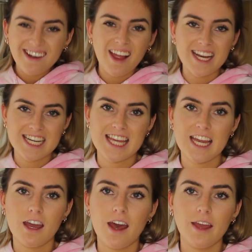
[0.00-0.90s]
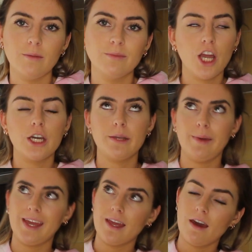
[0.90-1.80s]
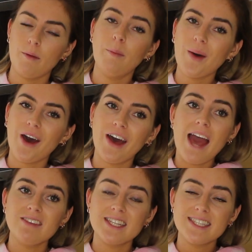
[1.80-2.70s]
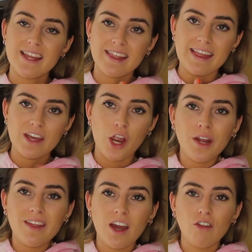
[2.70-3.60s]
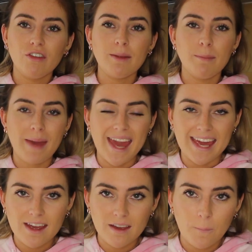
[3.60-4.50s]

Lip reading: like to think I'm a good baker, but having said that, the only thing I really bake